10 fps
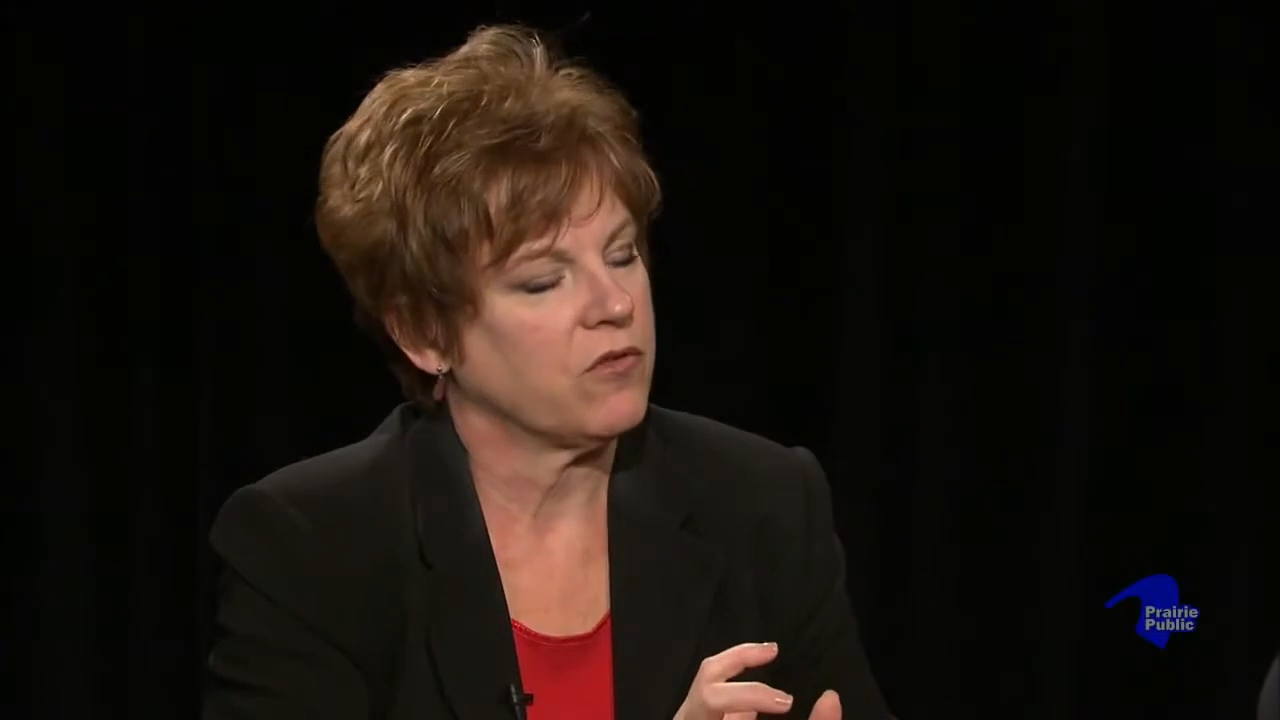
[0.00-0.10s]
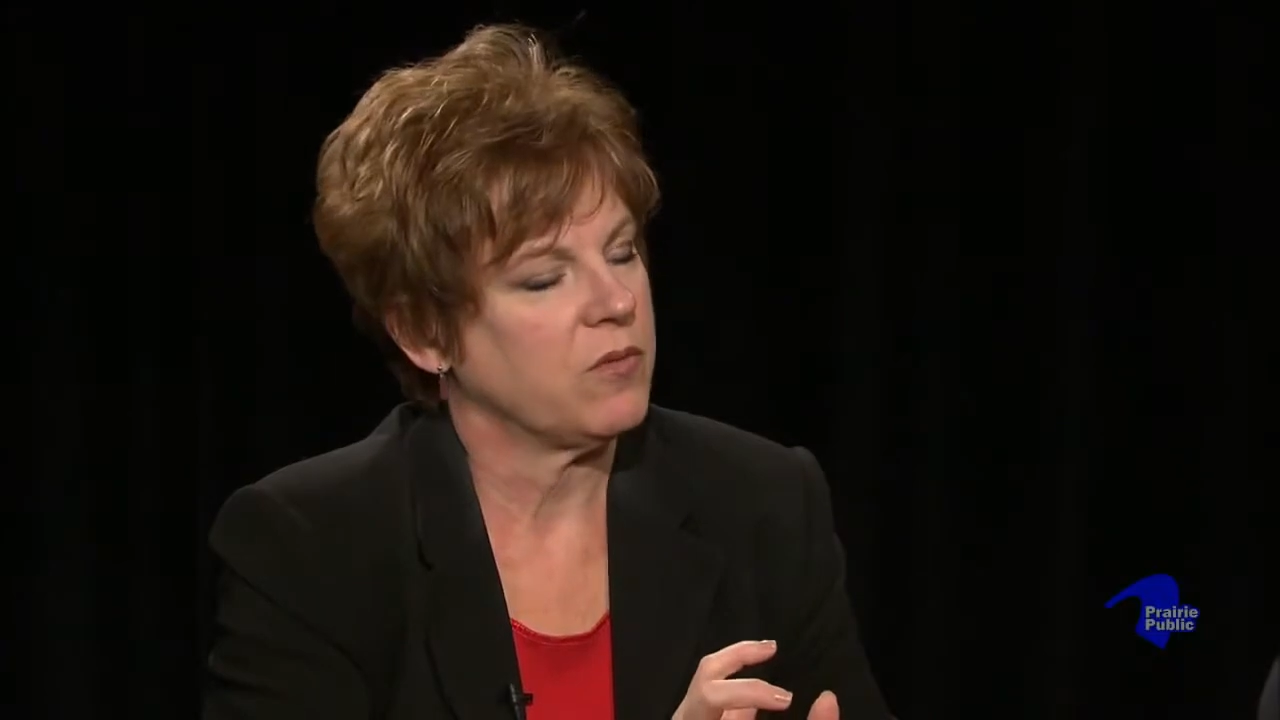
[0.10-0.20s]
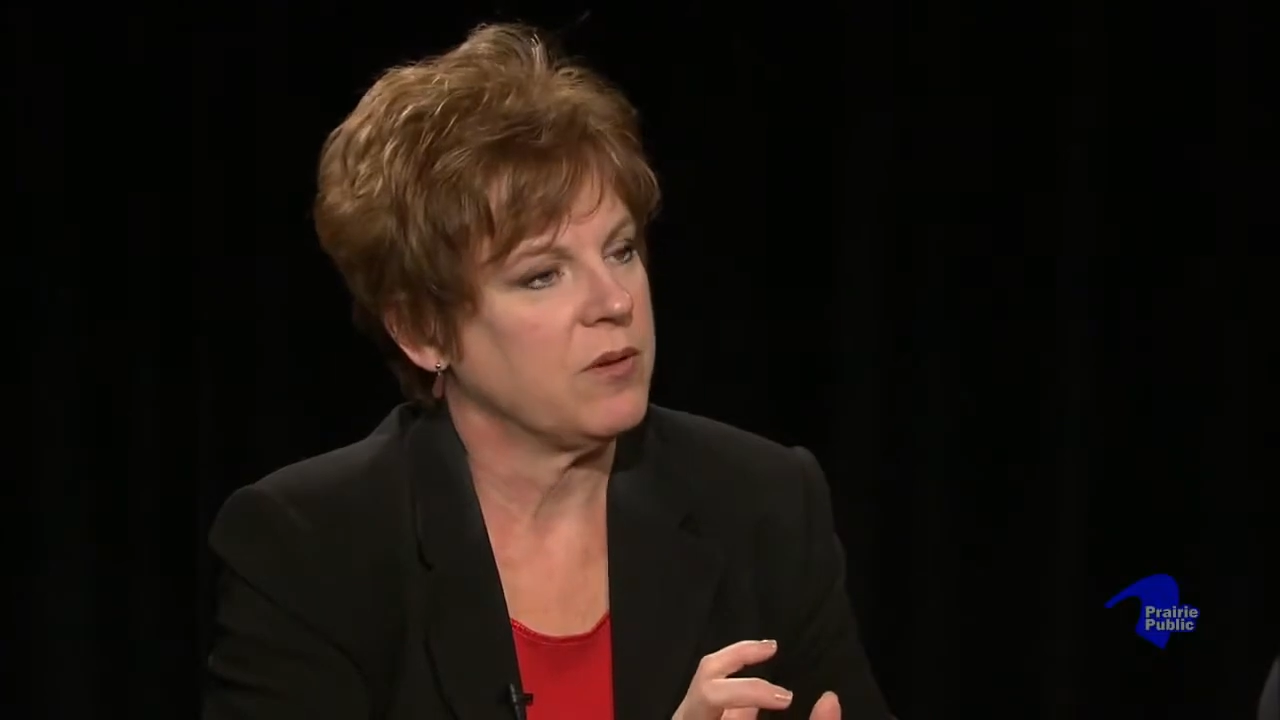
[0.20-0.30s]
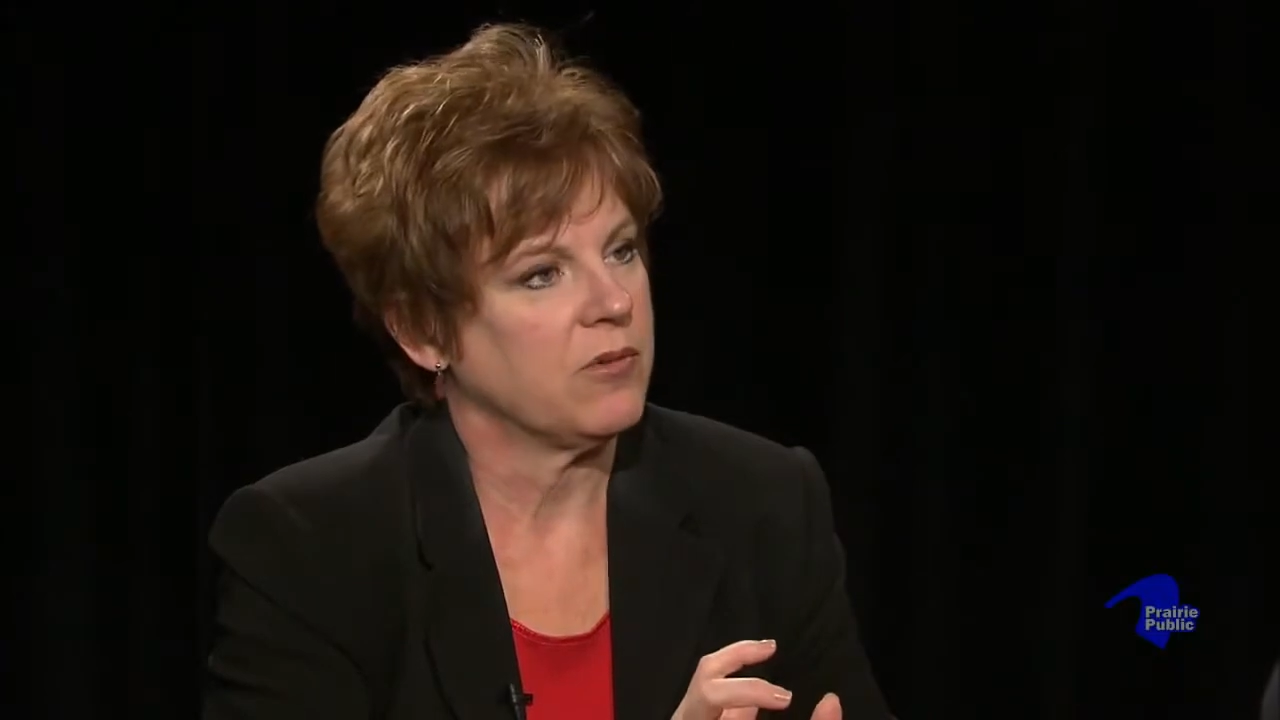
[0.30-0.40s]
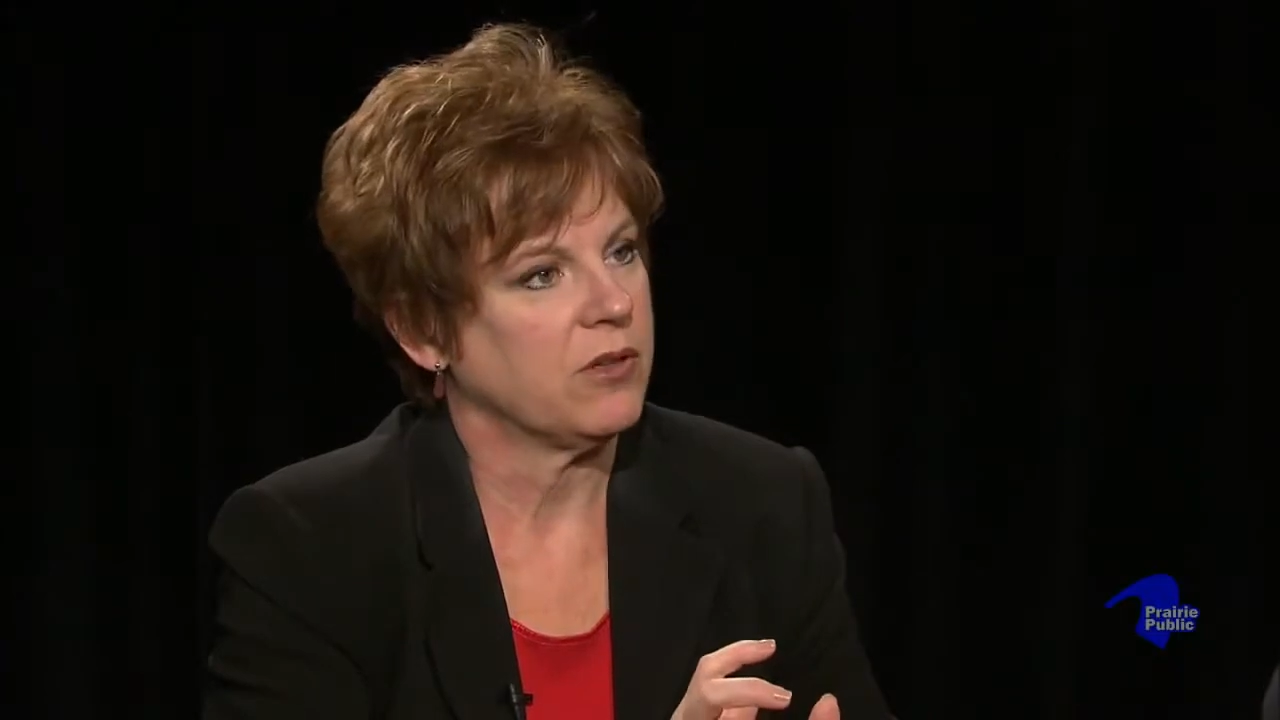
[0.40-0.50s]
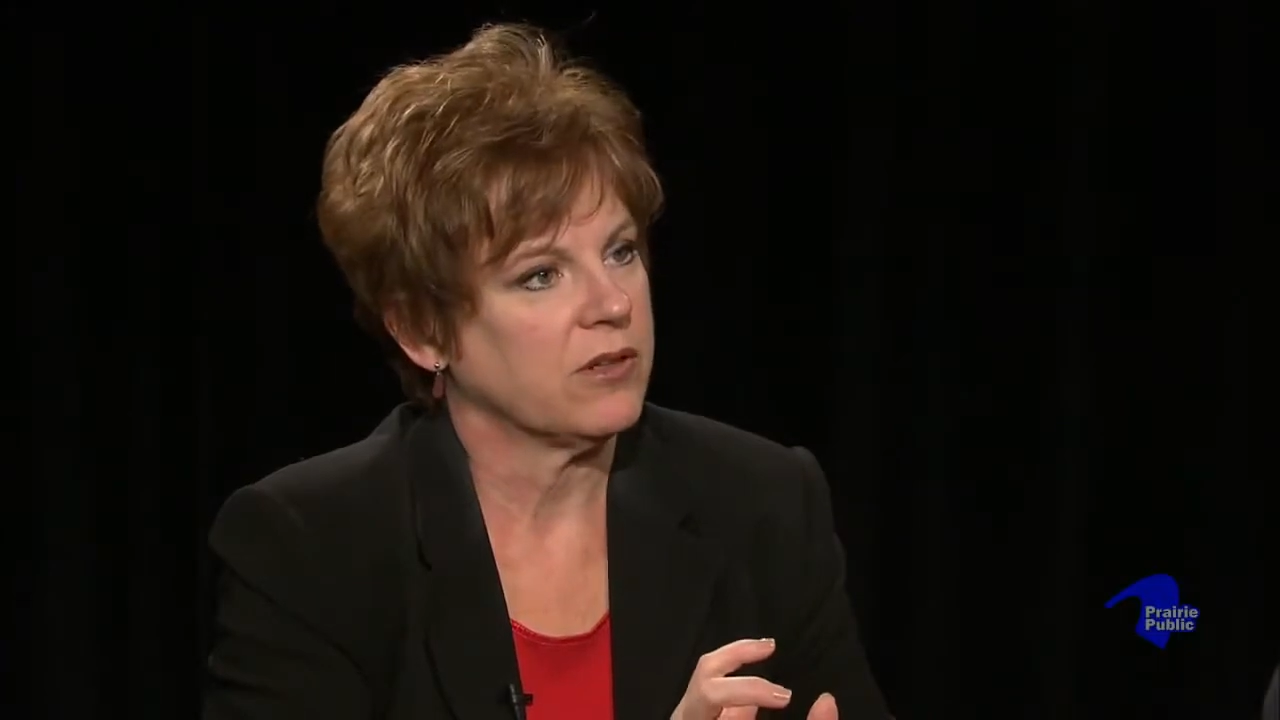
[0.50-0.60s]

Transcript: of people.